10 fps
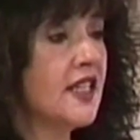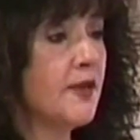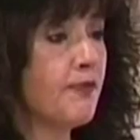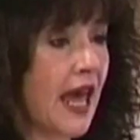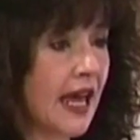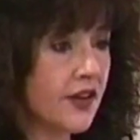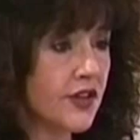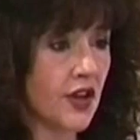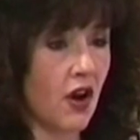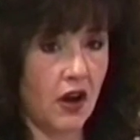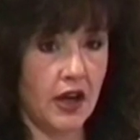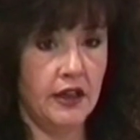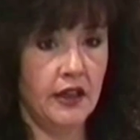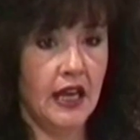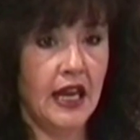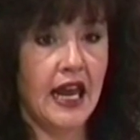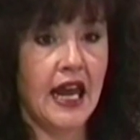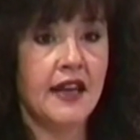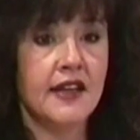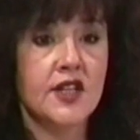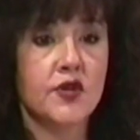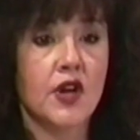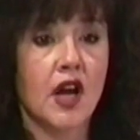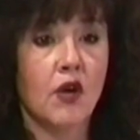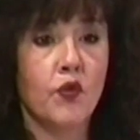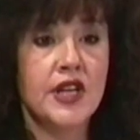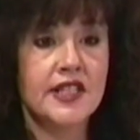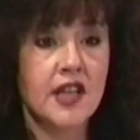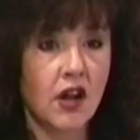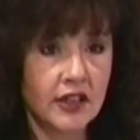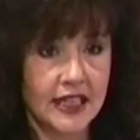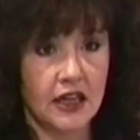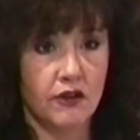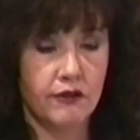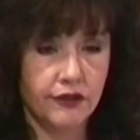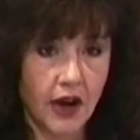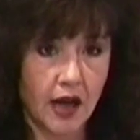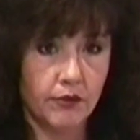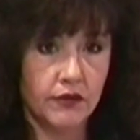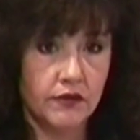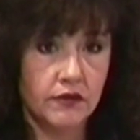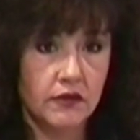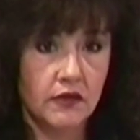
depends on and is resulting from